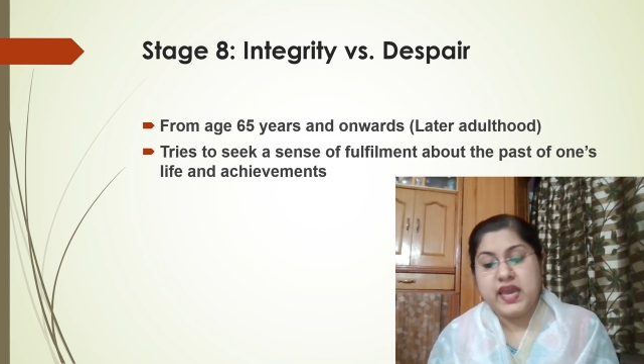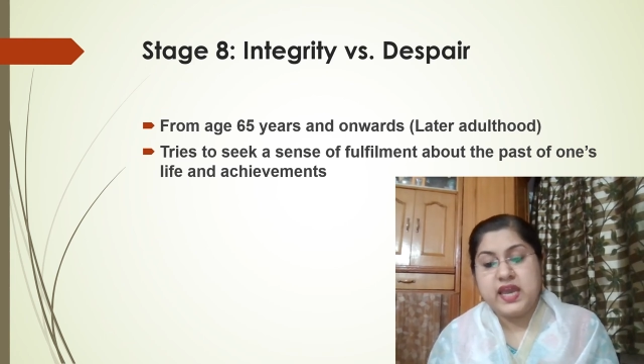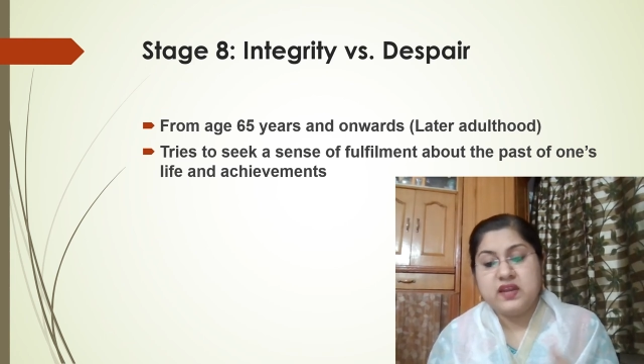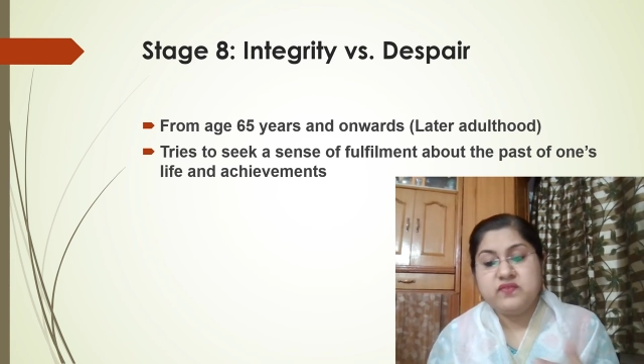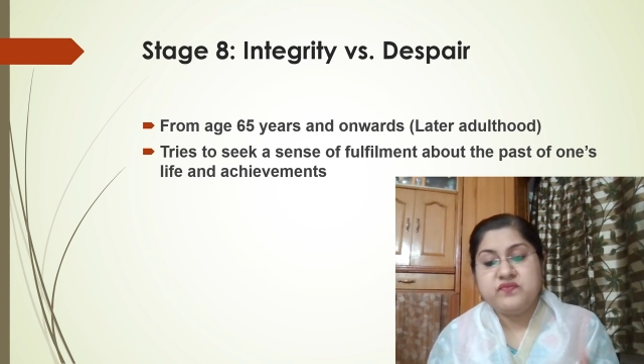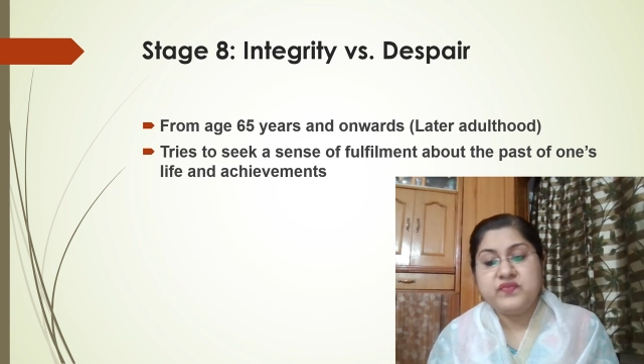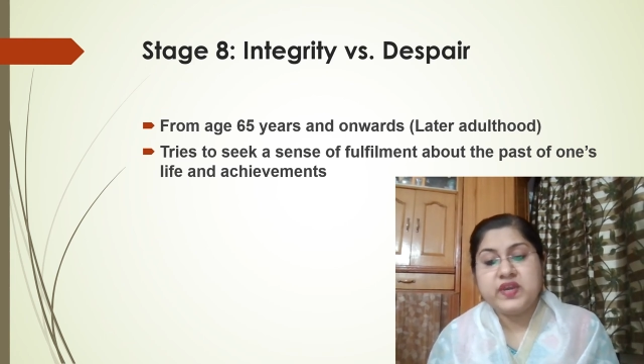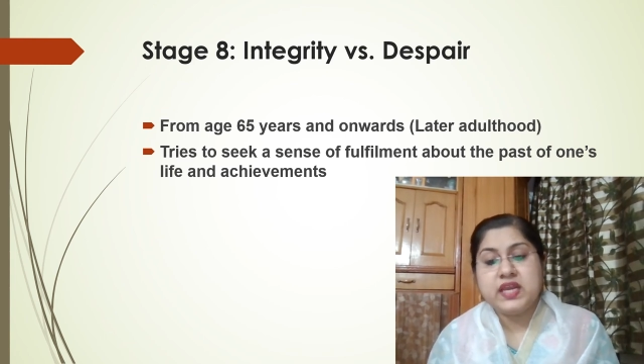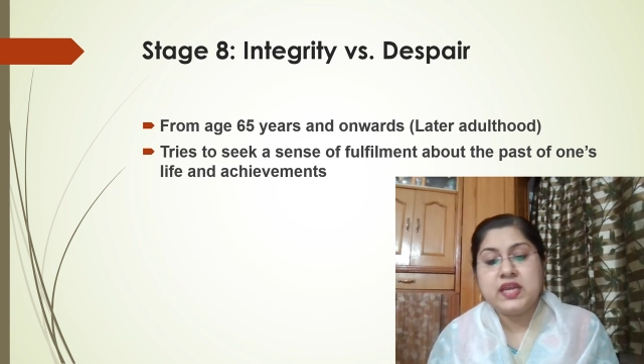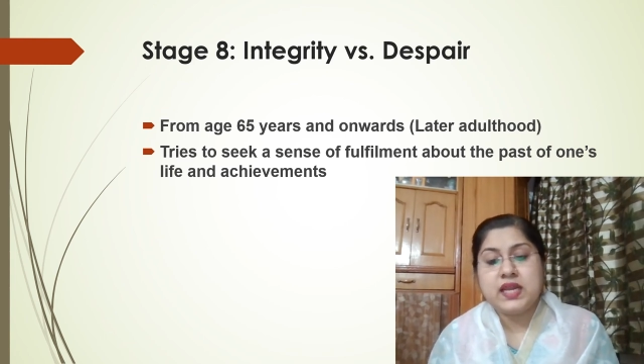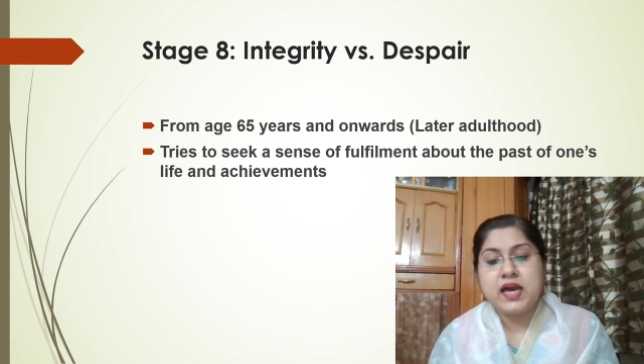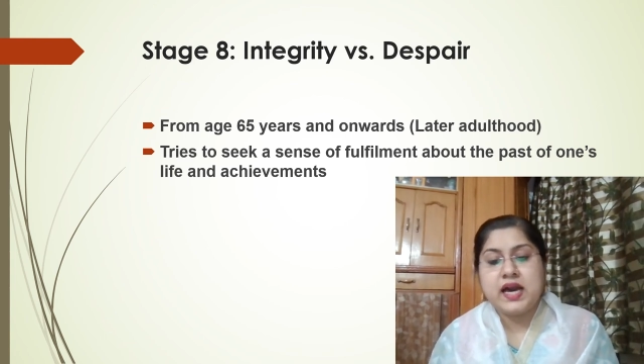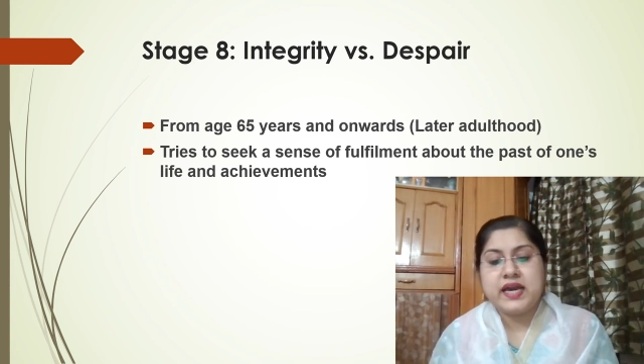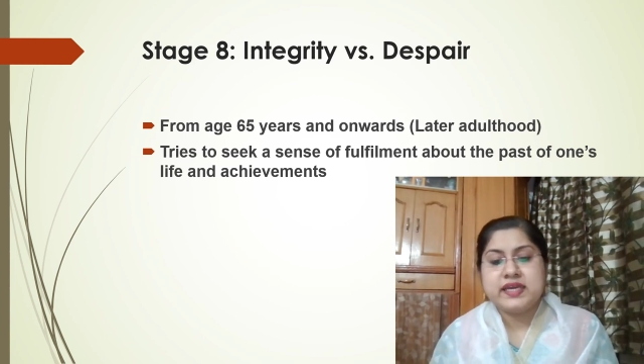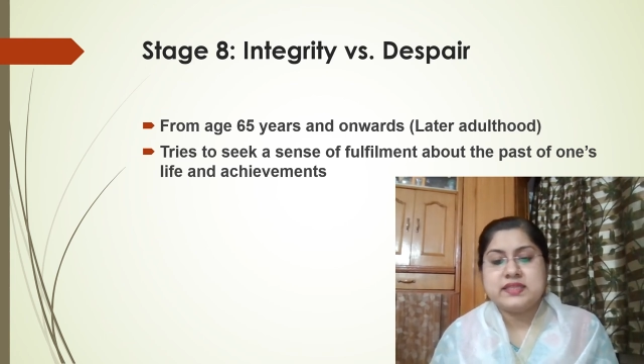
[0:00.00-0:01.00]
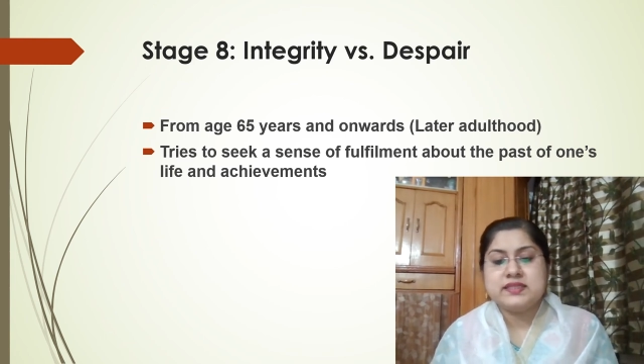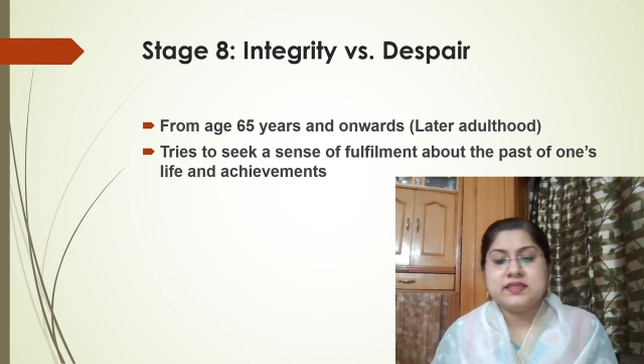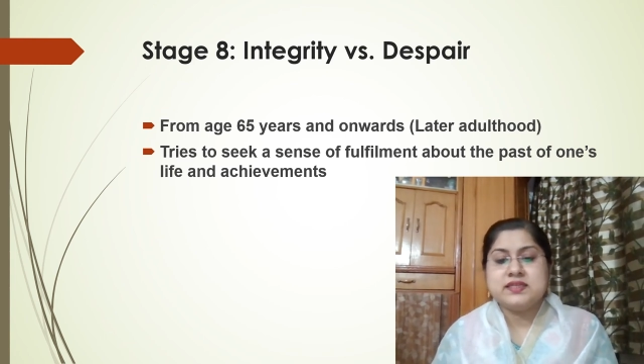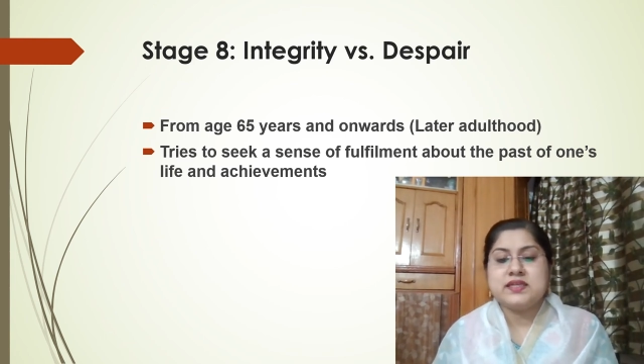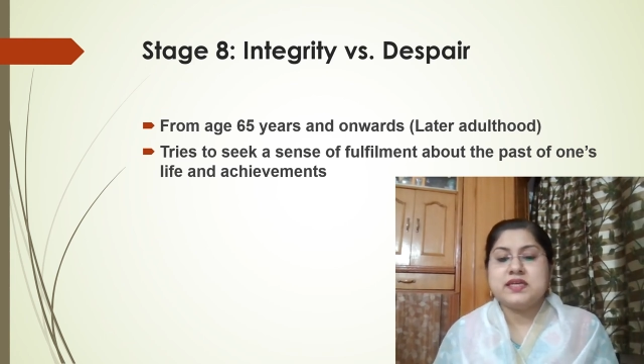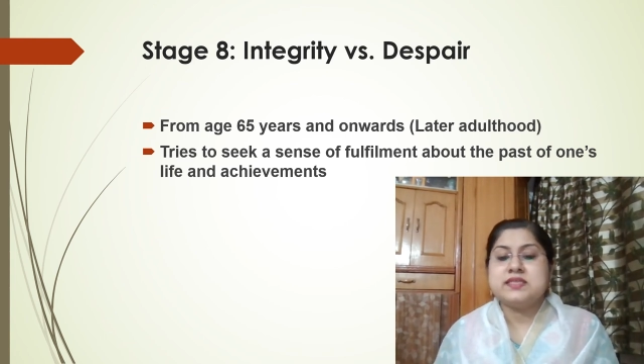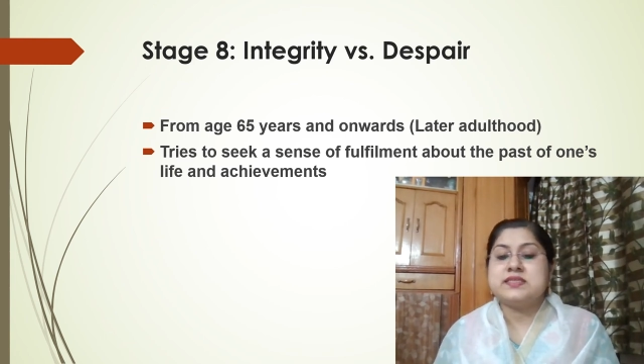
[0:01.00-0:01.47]
and feel
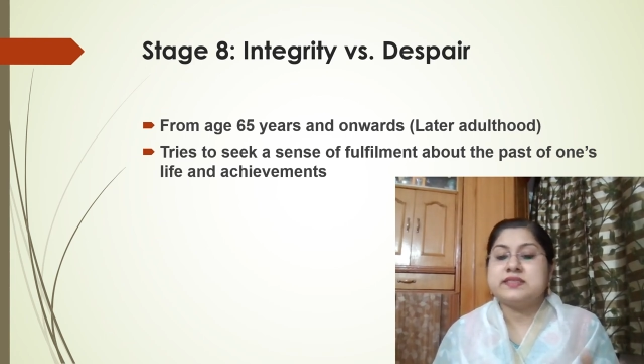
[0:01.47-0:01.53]
either a